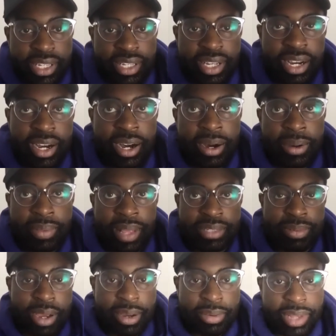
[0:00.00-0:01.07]
That's
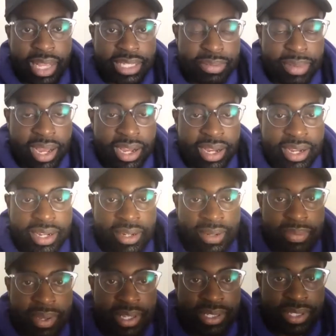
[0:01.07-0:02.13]
my
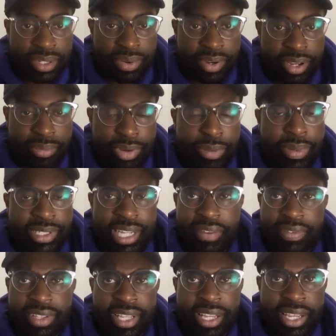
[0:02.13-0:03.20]
Instagram. Pretty much
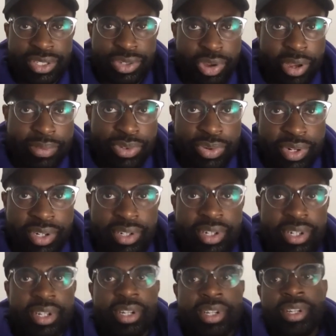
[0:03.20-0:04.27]
everything, Instagram, Twitter.
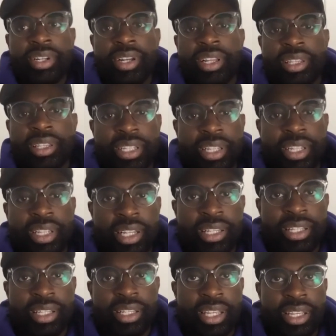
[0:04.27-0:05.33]
I
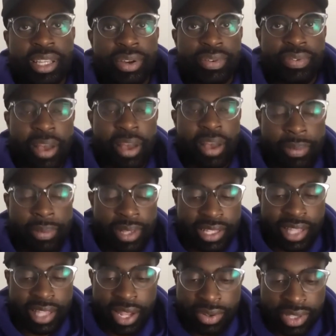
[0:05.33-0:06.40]
think you can find me like
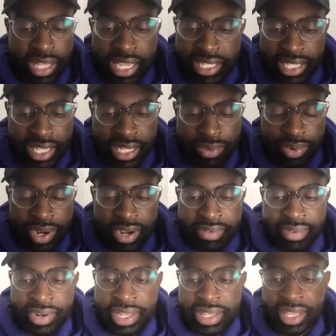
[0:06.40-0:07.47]
that on LinkedIn,
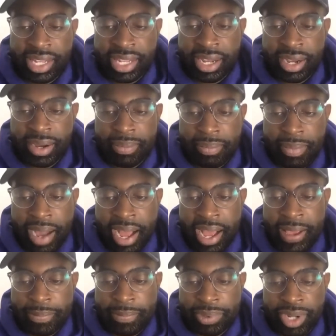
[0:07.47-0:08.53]
wherever. And then
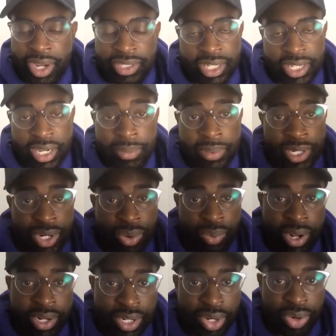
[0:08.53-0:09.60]
my production company,
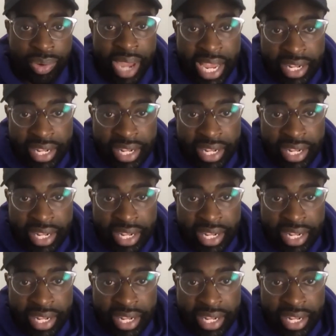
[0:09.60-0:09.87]
Caranda Creative.